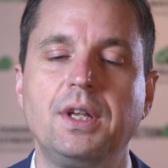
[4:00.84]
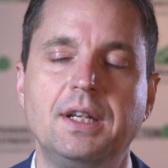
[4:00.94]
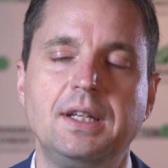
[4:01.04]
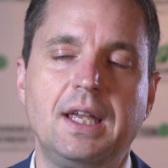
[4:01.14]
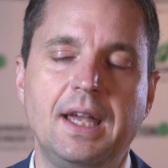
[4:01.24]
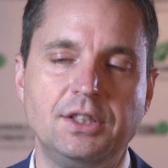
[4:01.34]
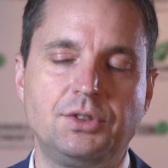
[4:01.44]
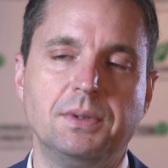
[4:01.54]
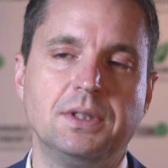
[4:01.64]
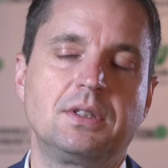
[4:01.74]
and
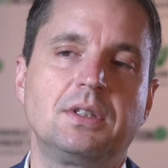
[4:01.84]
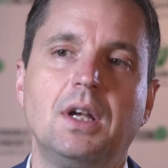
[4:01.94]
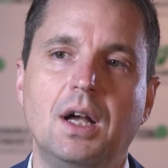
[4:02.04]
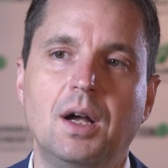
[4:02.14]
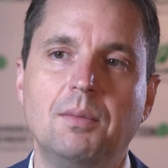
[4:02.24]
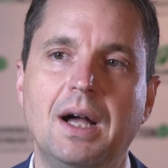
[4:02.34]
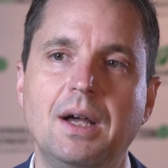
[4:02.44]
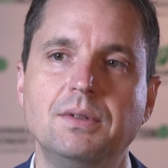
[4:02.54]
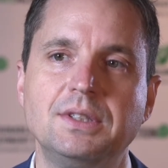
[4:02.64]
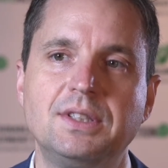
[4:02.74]
engagement, I
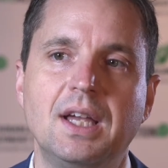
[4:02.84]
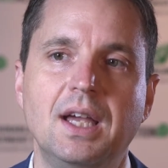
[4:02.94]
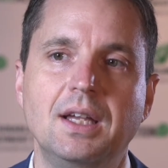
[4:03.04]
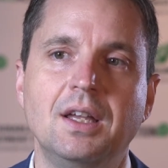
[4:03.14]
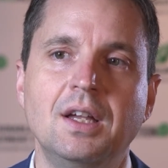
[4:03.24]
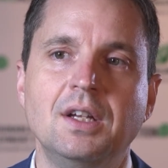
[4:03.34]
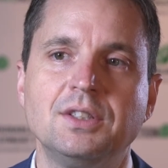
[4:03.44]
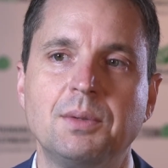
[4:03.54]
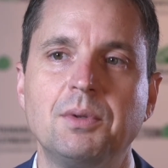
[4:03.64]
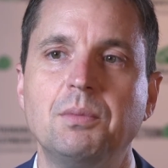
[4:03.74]
would say
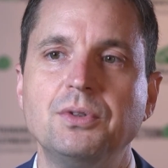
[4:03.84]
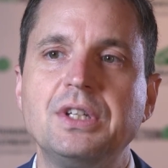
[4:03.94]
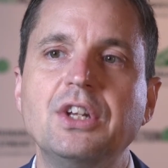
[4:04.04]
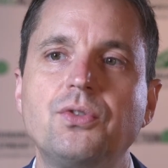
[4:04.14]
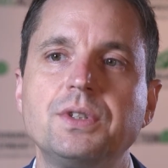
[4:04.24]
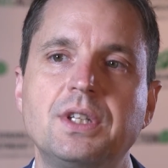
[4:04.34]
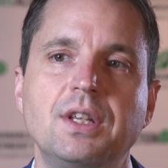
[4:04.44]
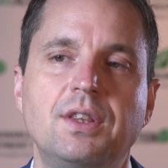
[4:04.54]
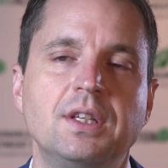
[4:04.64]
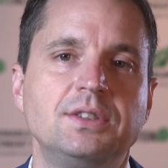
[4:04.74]
some of the most
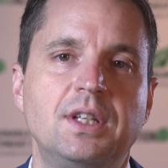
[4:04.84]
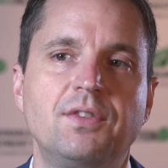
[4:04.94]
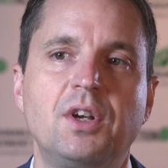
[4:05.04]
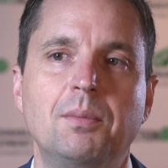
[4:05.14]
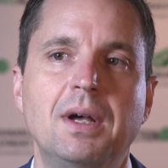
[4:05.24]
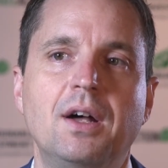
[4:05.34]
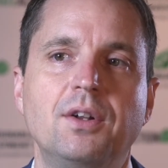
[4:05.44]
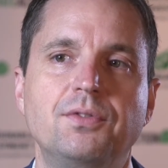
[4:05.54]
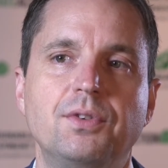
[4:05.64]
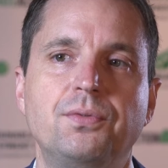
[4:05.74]
interesting things that have come out
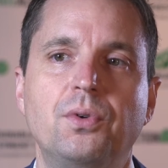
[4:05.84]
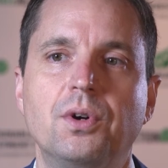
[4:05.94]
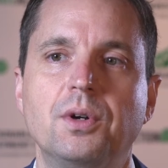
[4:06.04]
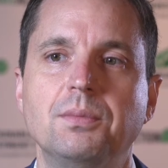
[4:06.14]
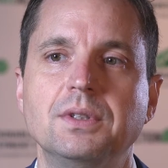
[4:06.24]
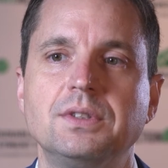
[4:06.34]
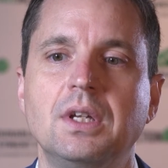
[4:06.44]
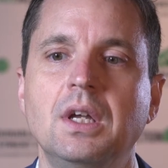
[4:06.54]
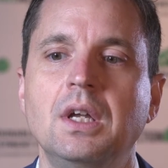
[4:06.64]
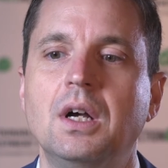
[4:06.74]
of the forum is
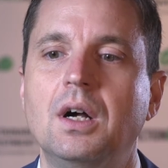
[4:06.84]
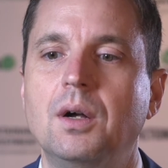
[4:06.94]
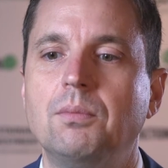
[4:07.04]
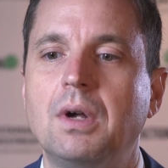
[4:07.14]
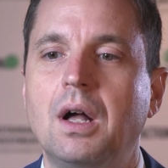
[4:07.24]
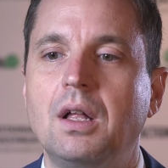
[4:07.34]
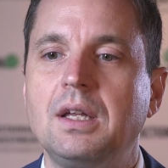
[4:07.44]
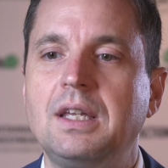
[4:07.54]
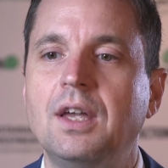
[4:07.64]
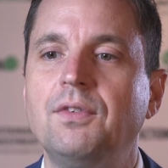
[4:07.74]

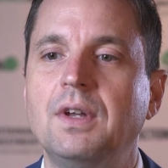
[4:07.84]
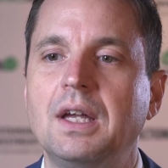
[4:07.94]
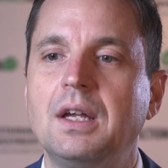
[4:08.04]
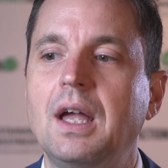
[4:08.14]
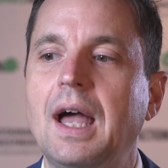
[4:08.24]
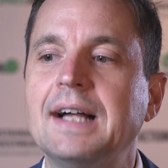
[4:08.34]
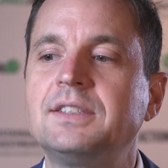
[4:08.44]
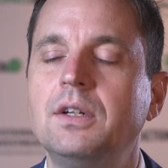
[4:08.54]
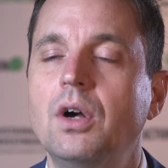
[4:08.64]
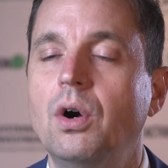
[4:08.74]
giving
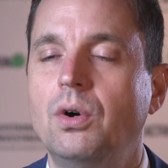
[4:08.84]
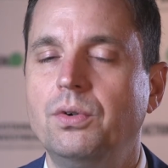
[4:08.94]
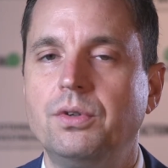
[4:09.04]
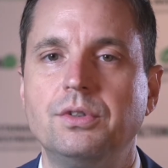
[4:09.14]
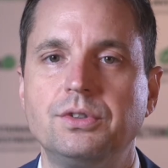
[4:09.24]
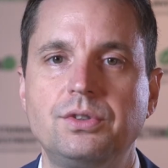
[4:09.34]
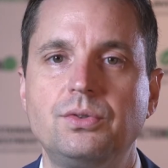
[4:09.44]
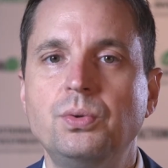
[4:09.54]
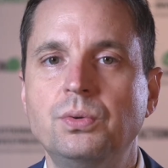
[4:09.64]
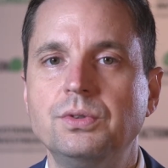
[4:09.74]
asset owners
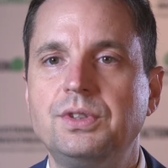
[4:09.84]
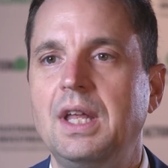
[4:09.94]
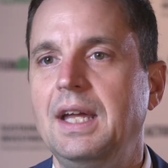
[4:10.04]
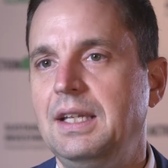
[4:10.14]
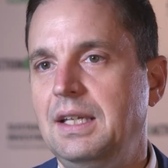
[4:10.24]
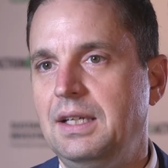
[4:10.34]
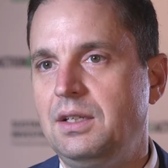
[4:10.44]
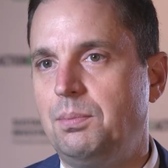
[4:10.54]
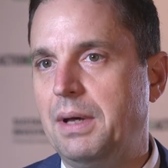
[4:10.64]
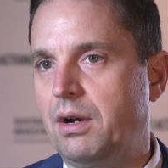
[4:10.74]
tools they need
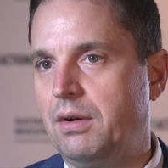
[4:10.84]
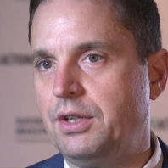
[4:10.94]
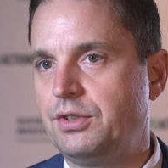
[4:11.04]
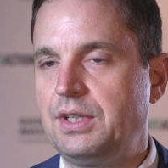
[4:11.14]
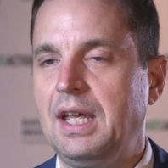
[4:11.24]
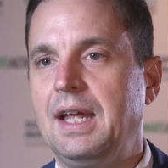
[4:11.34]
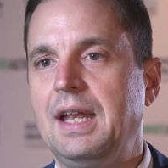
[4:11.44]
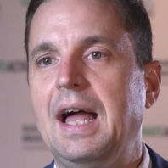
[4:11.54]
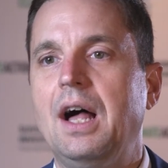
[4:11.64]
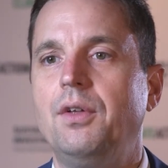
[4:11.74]
to better understand
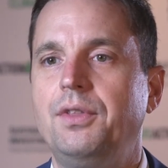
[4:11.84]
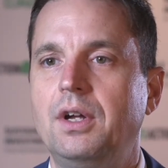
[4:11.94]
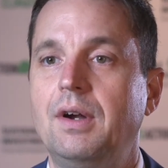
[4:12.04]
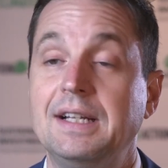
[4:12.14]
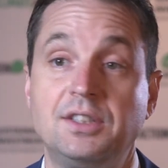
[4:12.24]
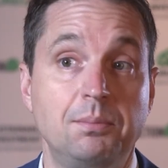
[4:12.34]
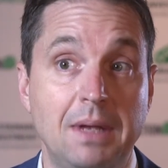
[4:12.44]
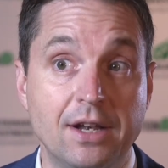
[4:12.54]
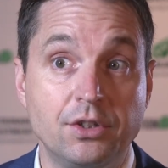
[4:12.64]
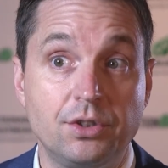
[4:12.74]
how their asset
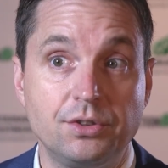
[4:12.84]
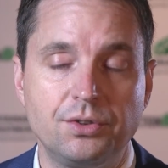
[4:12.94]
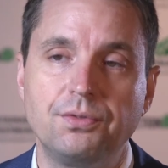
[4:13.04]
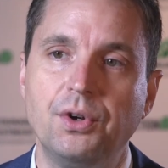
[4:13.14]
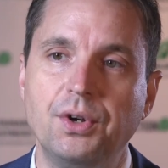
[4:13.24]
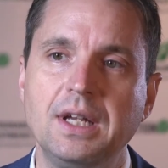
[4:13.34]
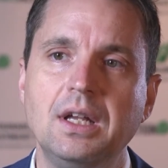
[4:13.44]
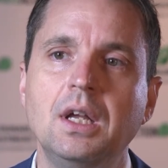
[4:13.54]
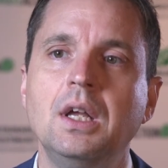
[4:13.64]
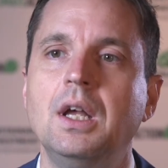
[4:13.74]
managers are voting
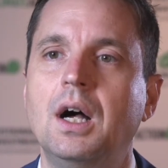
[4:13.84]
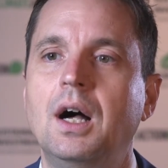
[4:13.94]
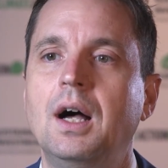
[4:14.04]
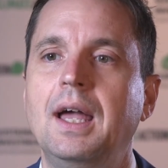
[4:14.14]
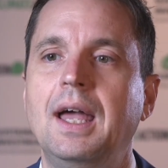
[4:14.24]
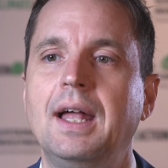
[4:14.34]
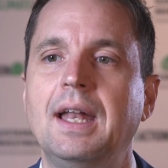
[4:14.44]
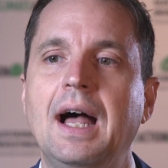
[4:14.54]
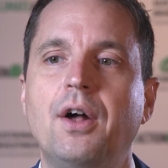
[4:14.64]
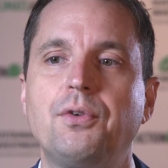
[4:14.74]
and
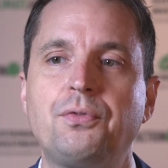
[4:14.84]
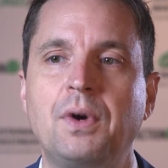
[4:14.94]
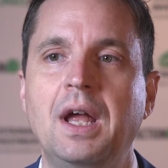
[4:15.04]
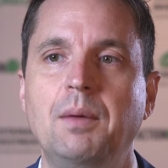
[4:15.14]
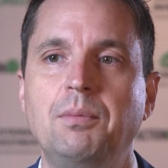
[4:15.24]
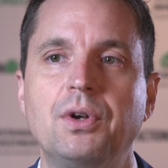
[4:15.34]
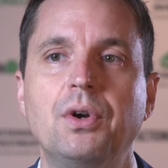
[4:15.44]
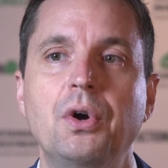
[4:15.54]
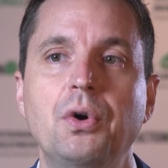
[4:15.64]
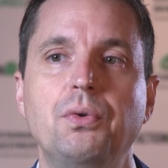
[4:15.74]
how to frame their
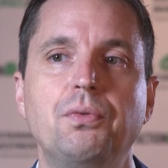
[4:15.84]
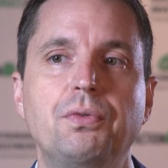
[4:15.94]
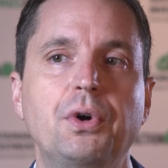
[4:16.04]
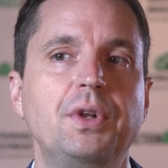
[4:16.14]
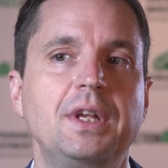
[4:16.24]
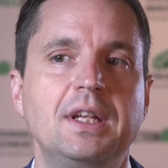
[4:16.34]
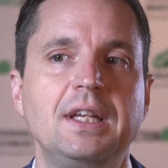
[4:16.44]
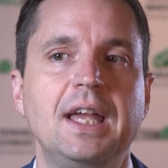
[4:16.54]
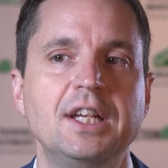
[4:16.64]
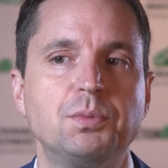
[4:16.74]
own voting and
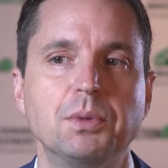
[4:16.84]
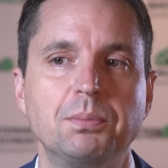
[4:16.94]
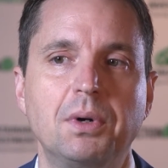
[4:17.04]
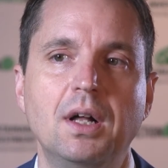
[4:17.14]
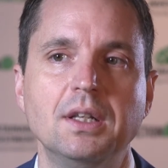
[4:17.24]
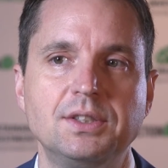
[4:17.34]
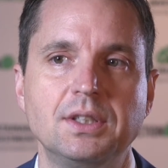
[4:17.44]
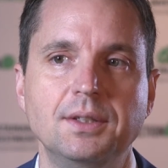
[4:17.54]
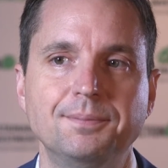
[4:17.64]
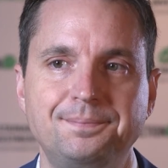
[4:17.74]
engagement policy.